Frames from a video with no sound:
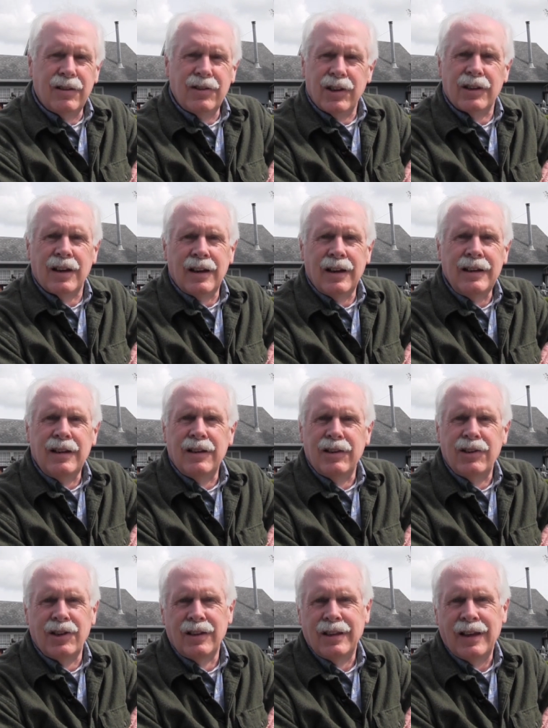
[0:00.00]
There's a
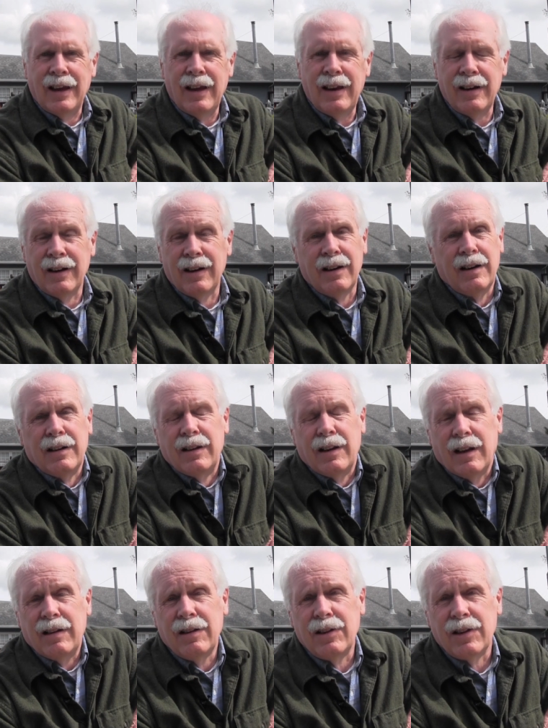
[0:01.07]
kindness in that and an
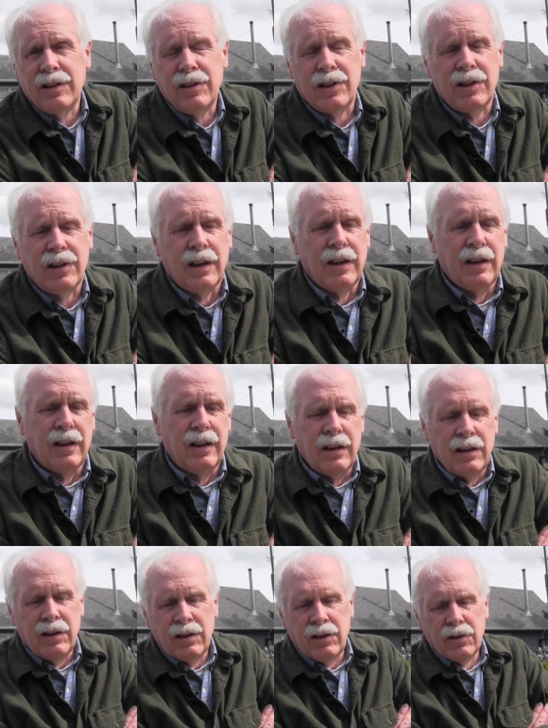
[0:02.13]
intelligence
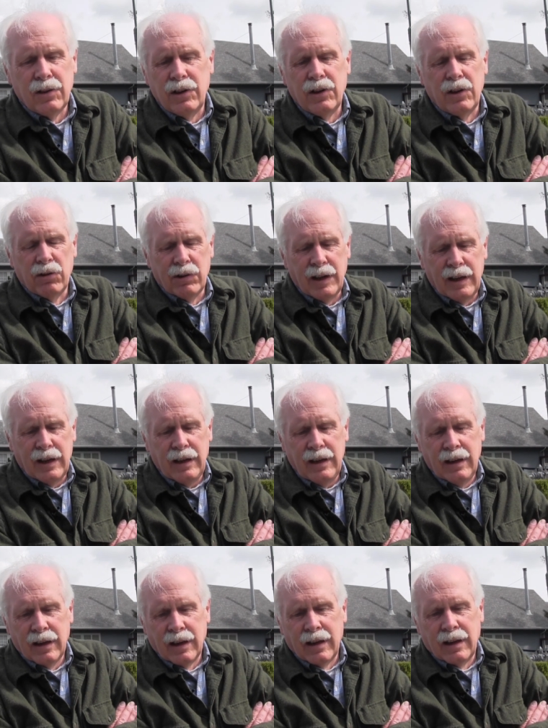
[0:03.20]
to a
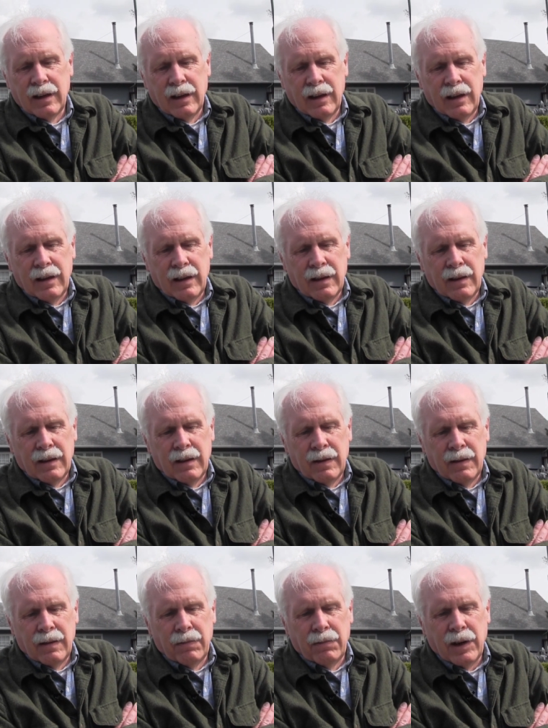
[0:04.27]
degree.
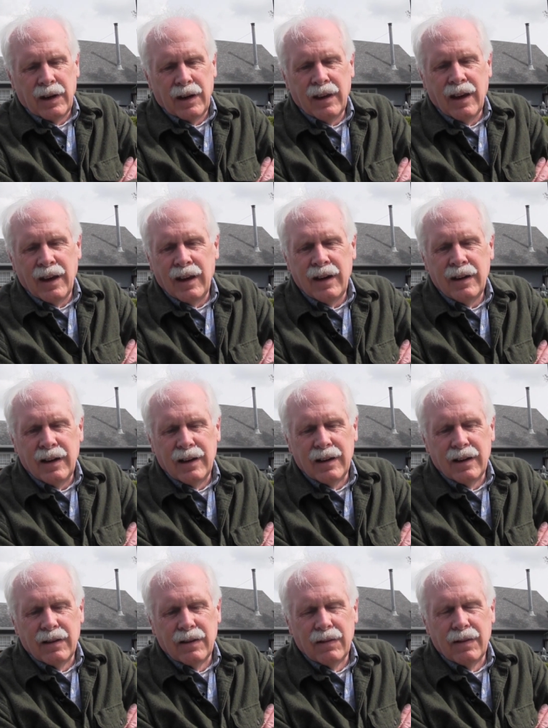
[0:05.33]
But again,
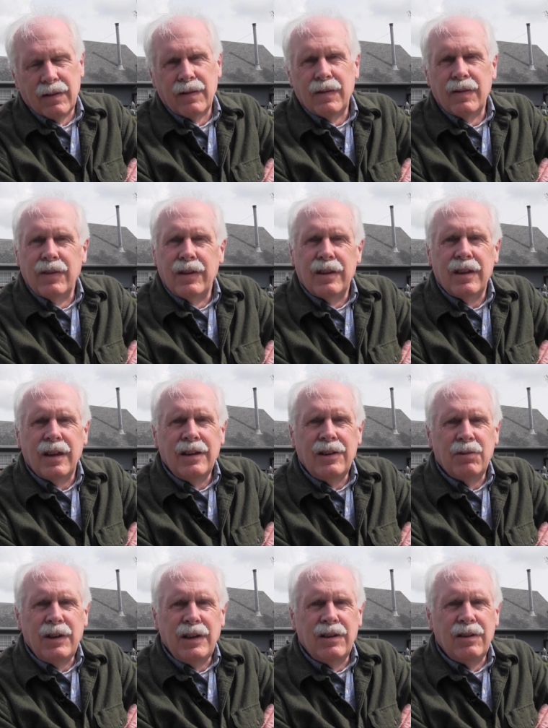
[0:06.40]
the
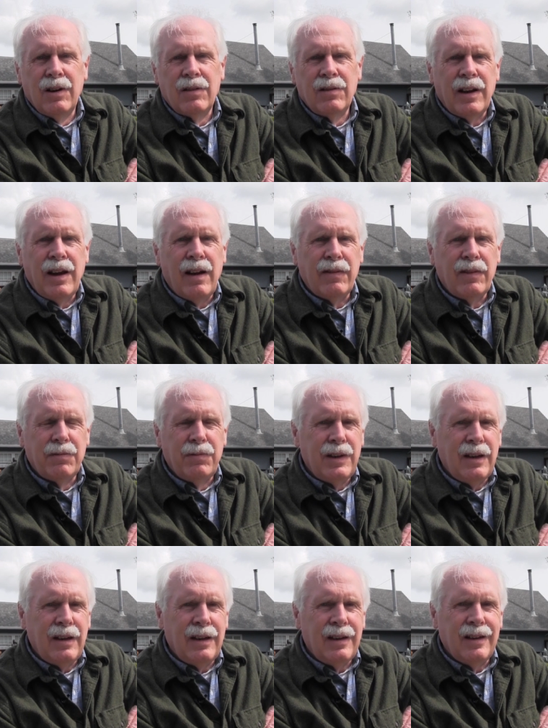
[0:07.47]
things we do don't have to
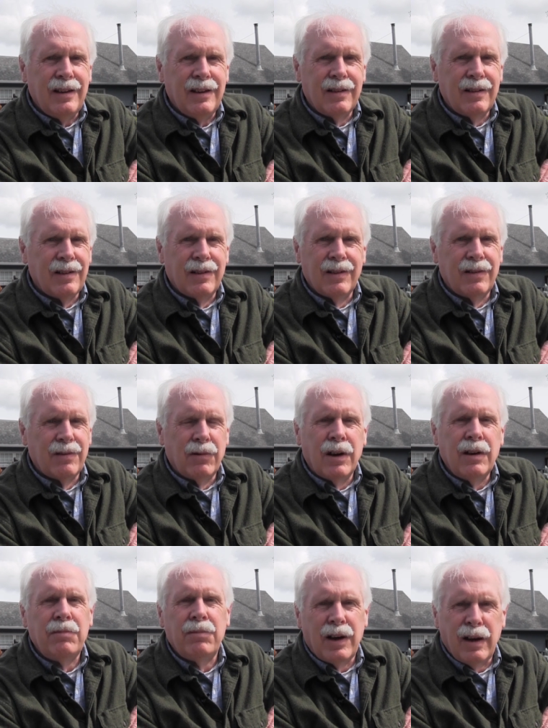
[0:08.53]
be
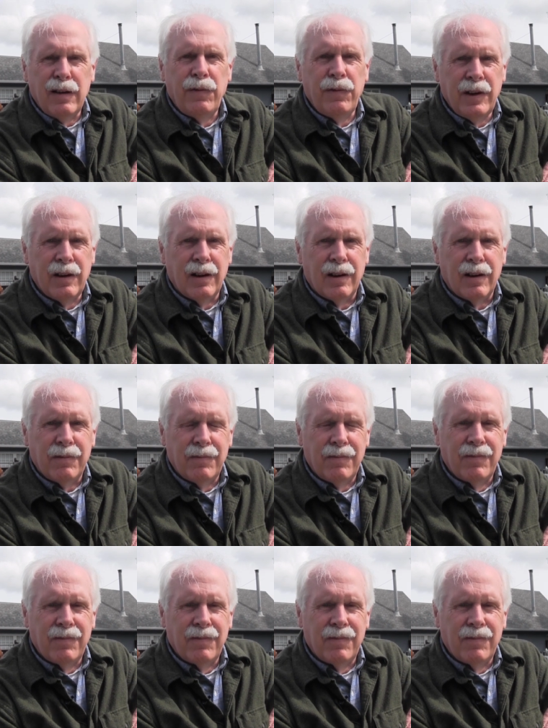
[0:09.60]
run by fear.